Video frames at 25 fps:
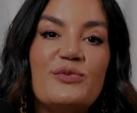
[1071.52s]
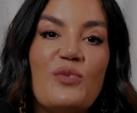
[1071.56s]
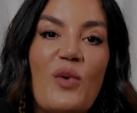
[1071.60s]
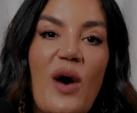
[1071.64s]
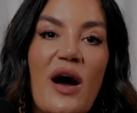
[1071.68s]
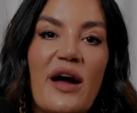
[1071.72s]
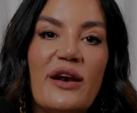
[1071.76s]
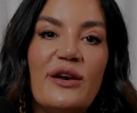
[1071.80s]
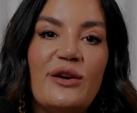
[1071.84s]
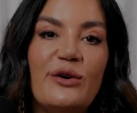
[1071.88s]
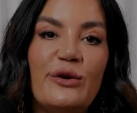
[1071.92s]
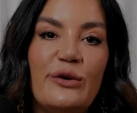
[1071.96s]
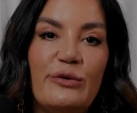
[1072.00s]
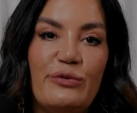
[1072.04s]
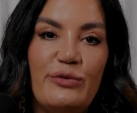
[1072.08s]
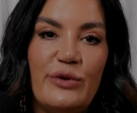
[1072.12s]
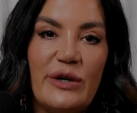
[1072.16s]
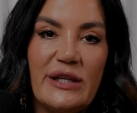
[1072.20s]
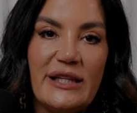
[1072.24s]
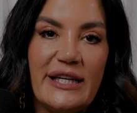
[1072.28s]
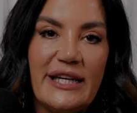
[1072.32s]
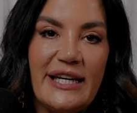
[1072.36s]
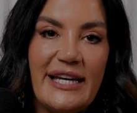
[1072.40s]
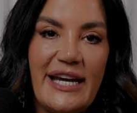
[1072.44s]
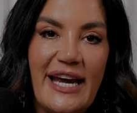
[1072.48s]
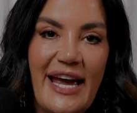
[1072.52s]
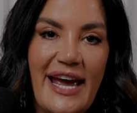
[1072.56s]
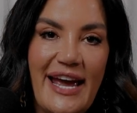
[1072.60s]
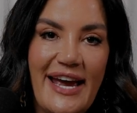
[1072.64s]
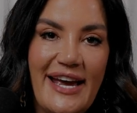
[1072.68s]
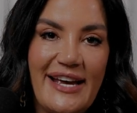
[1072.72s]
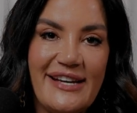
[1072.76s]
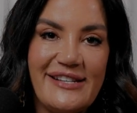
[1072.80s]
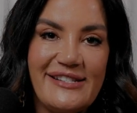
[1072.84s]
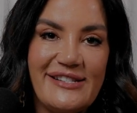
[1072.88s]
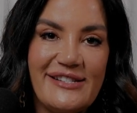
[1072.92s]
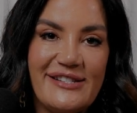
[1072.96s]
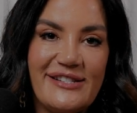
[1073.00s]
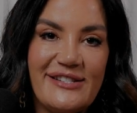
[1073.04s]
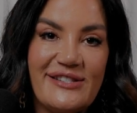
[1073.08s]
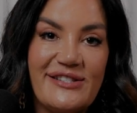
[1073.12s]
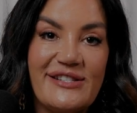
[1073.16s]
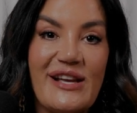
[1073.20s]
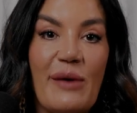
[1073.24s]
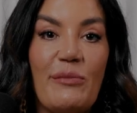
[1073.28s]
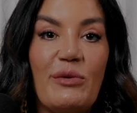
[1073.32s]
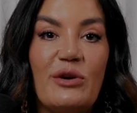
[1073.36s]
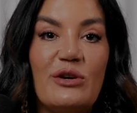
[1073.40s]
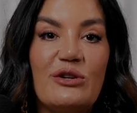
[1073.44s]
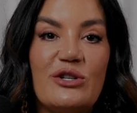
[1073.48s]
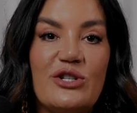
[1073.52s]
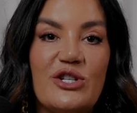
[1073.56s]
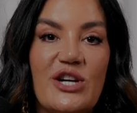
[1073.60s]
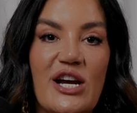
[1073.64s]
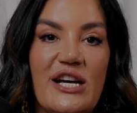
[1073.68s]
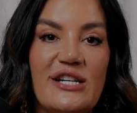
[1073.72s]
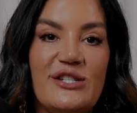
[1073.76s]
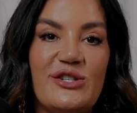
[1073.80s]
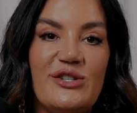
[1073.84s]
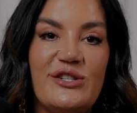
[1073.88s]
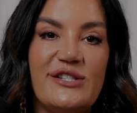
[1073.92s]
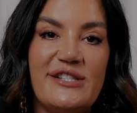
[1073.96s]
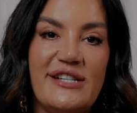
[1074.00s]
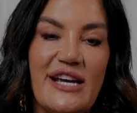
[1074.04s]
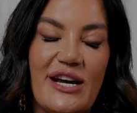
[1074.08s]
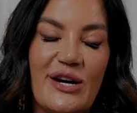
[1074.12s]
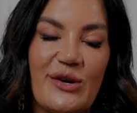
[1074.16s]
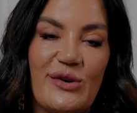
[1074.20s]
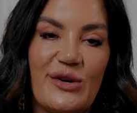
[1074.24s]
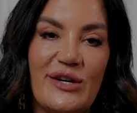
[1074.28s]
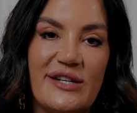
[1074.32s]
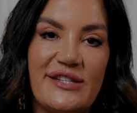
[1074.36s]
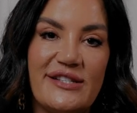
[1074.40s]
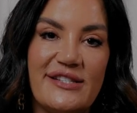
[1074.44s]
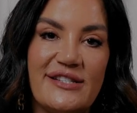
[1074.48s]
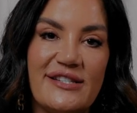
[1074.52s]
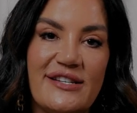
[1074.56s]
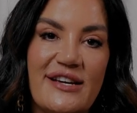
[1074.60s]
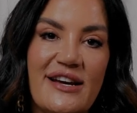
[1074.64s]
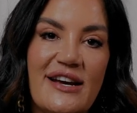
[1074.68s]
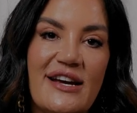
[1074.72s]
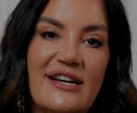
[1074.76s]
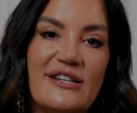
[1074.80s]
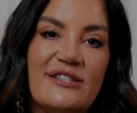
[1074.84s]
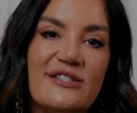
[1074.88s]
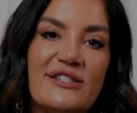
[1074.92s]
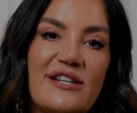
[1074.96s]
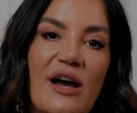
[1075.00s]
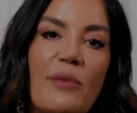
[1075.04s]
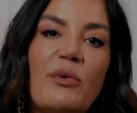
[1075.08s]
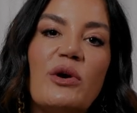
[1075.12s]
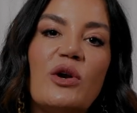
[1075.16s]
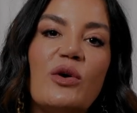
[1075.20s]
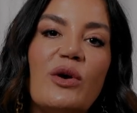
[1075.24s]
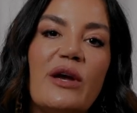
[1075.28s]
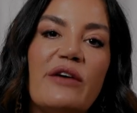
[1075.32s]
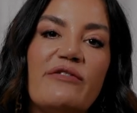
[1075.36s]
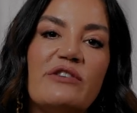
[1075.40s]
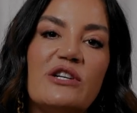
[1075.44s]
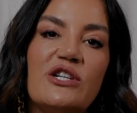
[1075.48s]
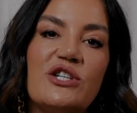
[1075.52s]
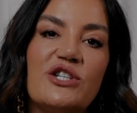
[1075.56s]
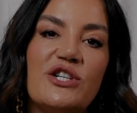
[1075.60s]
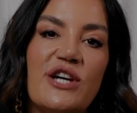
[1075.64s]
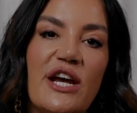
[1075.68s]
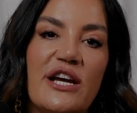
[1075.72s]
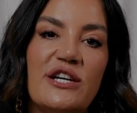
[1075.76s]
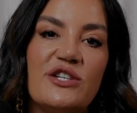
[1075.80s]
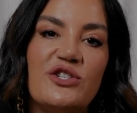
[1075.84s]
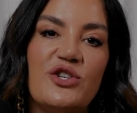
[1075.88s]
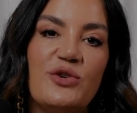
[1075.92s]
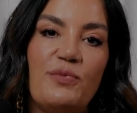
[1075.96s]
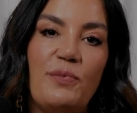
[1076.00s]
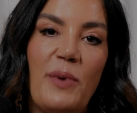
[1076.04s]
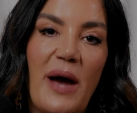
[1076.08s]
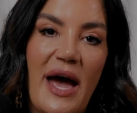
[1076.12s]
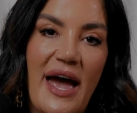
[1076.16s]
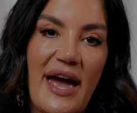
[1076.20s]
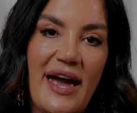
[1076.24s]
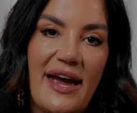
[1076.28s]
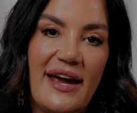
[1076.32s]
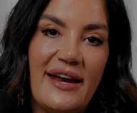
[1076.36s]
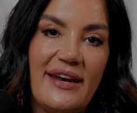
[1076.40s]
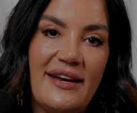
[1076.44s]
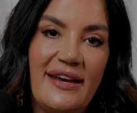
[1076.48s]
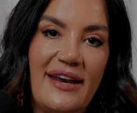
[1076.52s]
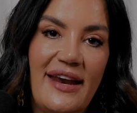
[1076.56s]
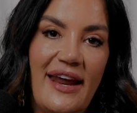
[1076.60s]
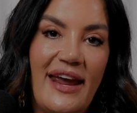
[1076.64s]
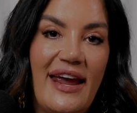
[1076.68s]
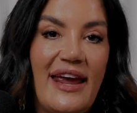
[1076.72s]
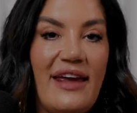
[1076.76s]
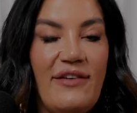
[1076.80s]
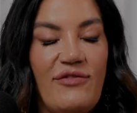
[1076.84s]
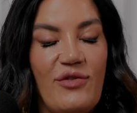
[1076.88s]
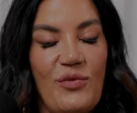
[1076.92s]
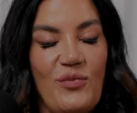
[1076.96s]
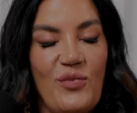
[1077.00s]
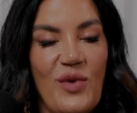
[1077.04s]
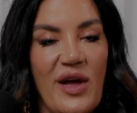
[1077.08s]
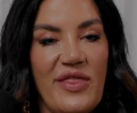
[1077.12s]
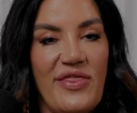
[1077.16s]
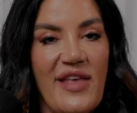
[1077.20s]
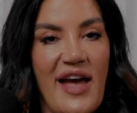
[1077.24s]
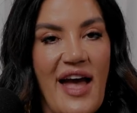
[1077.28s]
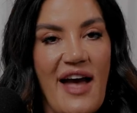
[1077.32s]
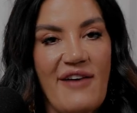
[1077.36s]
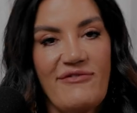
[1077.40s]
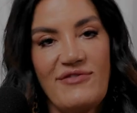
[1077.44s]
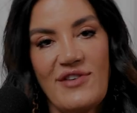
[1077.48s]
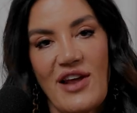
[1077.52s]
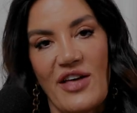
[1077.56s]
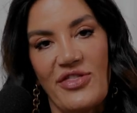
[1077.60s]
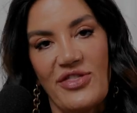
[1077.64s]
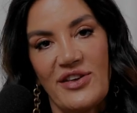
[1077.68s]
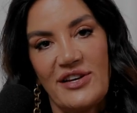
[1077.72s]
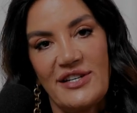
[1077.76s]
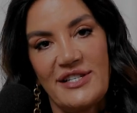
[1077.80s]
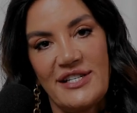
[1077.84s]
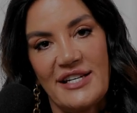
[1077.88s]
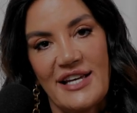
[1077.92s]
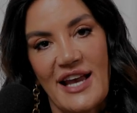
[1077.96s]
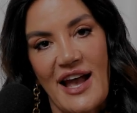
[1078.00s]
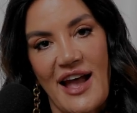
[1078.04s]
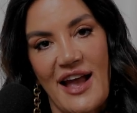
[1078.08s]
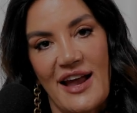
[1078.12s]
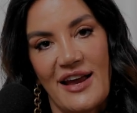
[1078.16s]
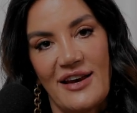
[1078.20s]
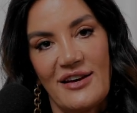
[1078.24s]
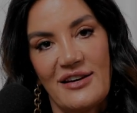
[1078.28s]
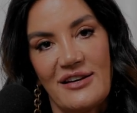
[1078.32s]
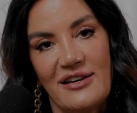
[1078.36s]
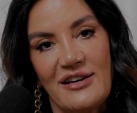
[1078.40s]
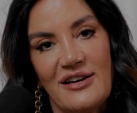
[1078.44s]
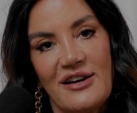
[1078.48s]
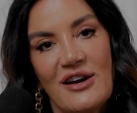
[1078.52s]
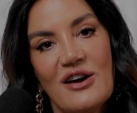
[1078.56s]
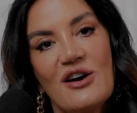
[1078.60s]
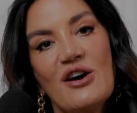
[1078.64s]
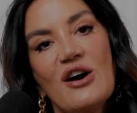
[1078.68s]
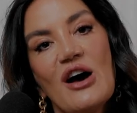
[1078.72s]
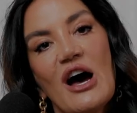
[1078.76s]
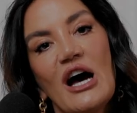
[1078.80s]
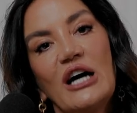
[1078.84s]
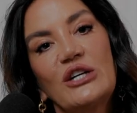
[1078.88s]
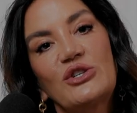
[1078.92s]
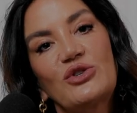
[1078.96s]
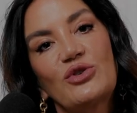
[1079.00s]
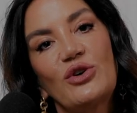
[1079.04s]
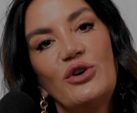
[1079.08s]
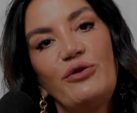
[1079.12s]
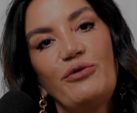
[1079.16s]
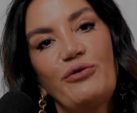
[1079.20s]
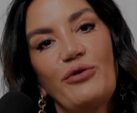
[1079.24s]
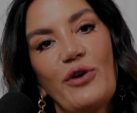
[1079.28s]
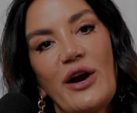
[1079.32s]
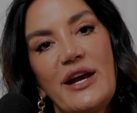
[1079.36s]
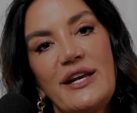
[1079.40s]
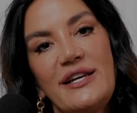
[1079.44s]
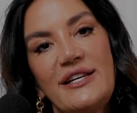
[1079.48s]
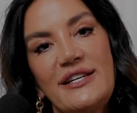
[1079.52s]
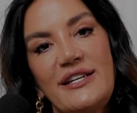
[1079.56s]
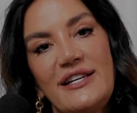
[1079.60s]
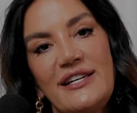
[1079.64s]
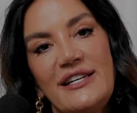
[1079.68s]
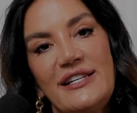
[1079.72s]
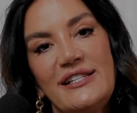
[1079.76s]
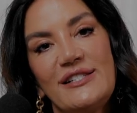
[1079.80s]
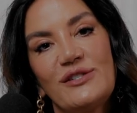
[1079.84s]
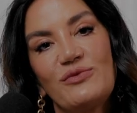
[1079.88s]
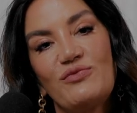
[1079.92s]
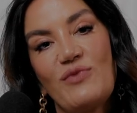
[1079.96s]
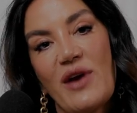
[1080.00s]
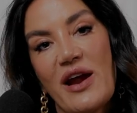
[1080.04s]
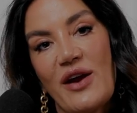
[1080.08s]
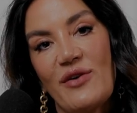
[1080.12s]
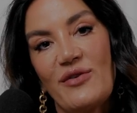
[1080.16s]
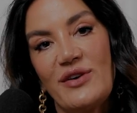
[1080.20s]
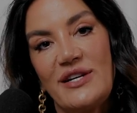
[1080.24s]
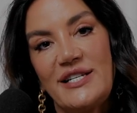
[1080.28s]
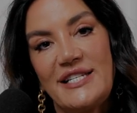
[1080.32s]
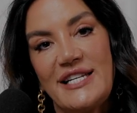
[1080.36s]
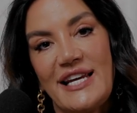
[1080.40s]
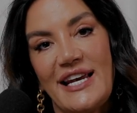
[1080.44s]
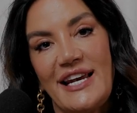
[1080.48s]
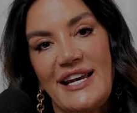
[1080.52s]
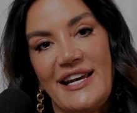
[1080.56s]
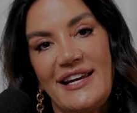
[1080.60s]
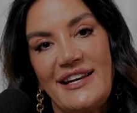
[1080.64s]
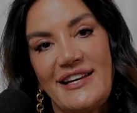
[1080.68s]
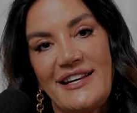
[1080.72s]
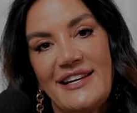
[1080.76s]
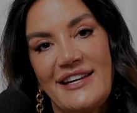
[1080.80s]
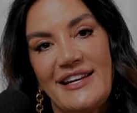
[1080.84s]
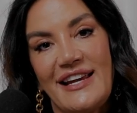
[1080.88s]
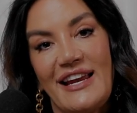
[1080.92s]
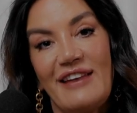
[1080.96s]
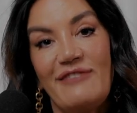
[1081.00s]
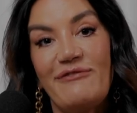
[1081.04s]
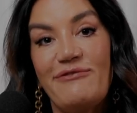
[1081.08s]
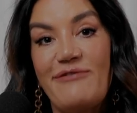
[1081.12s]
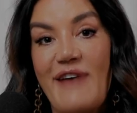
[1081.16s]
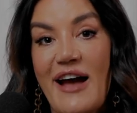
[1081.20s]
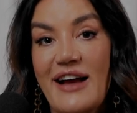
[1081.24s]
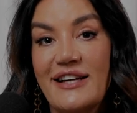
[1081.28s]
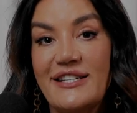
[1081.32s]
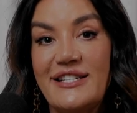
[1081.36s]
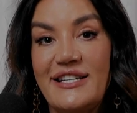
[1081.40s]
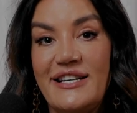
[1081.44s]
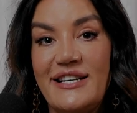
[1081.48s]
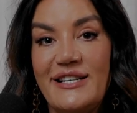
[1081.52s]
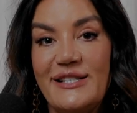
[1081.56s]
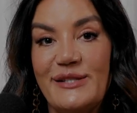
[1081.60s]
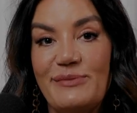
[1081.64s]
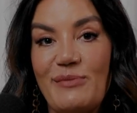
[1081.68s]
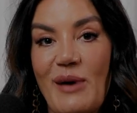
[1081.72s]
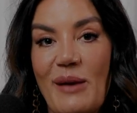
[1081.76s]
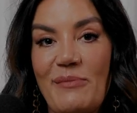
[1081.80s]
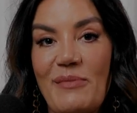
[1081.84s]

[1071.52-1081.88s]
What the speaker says: one who really cares, someone who shares your secrets, someone who even shares your pain, even when they have nothing to gain. A true friend is rare indeed. In fact, it is my